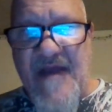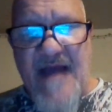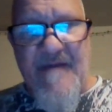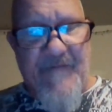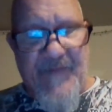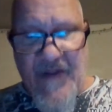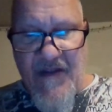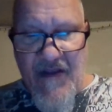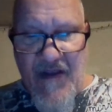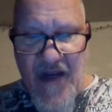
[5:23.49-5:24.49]
got,
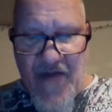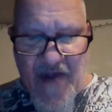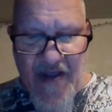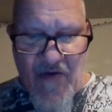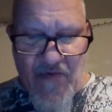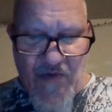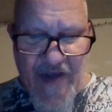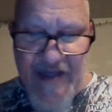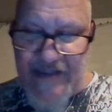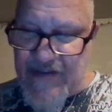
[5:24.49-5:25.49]
in my own
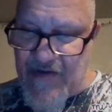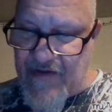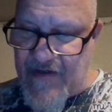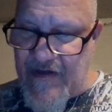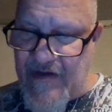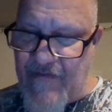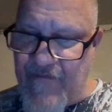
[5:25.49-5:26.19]
way, certain